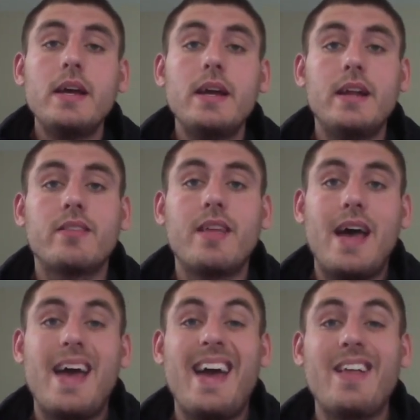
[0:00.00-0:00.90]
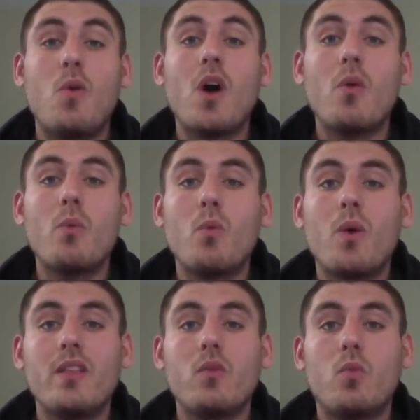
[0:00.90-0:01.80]
It's that
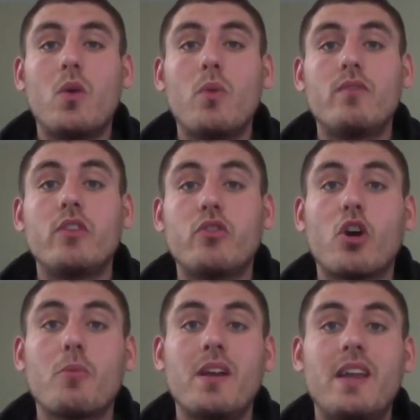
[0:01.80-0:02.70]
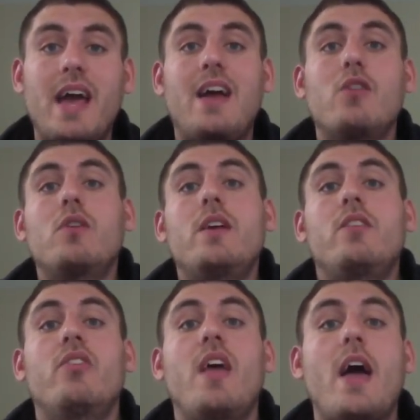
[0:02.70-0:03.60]
what we've determined
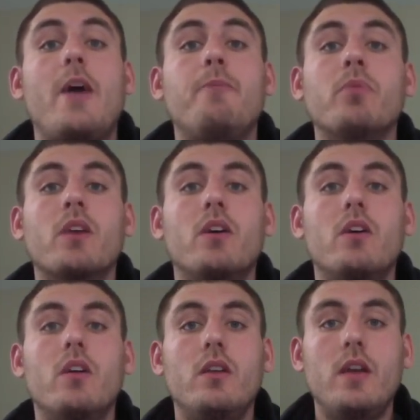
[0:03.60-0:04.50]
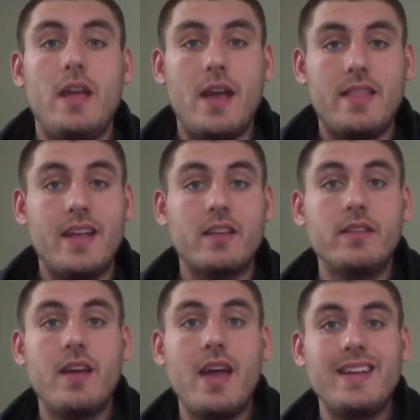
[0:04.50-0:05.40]
is that at the end of the
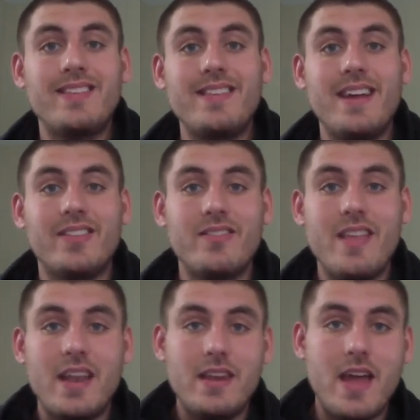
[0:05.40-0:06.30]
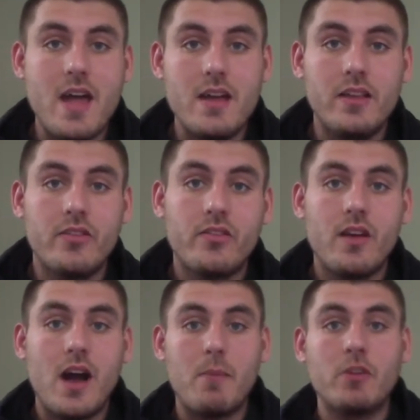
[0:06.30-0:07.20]
day, it's net-net.
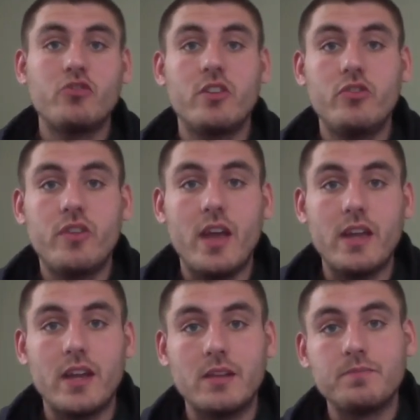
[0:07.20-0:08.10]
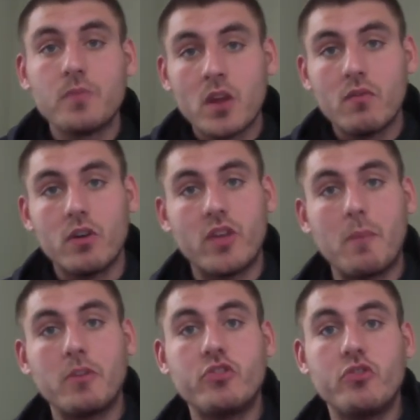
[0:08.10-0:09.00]
It's how much did you take in versus how
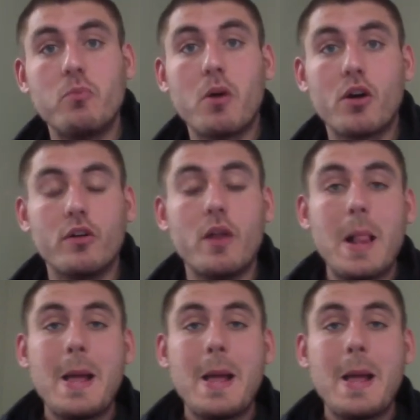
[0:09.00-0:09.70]
much did you burn.